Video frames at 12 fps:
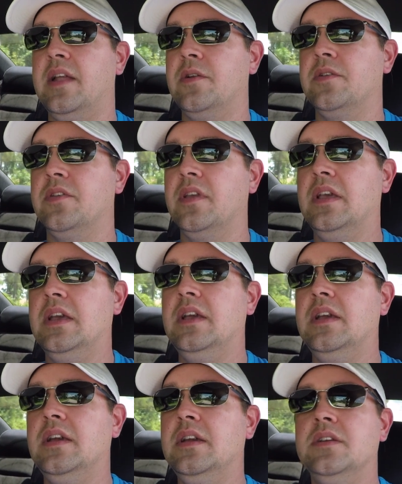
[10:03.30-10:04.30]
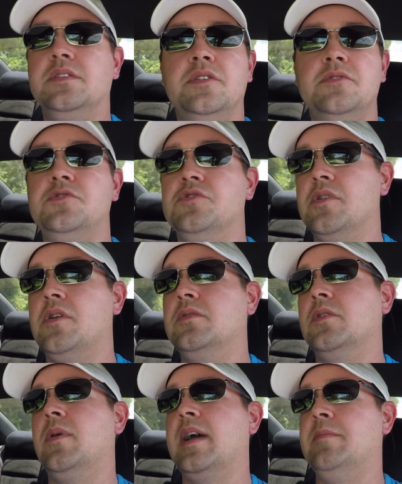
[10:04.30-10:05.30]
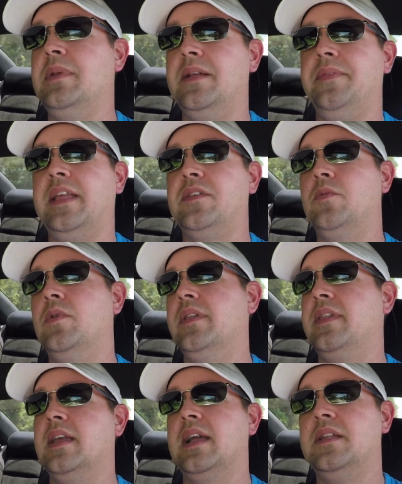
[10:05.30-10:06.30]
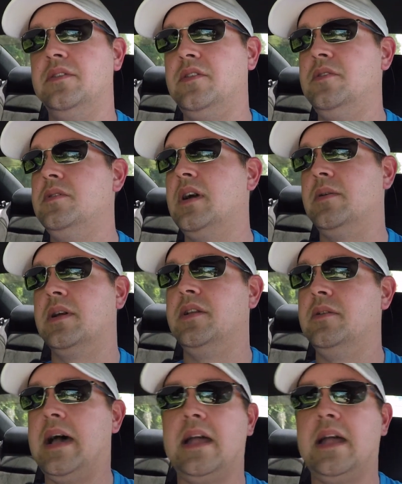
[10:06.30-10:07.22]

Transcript: headers do drone quite a bit, and that's one thing I do not want to do.